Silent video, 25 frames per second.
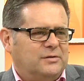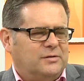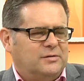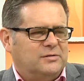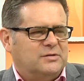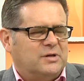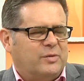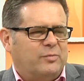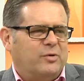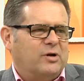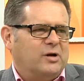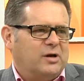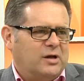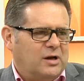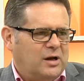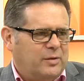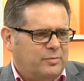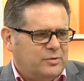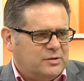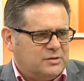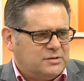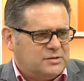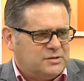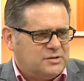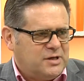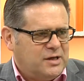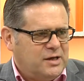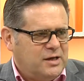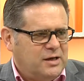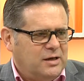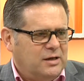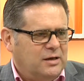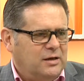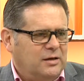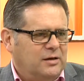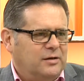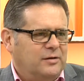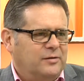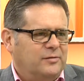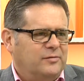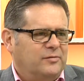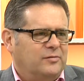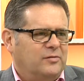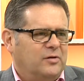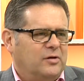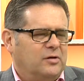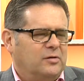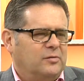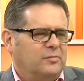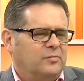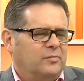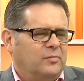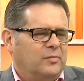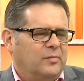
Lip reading: someone to get up and sing. So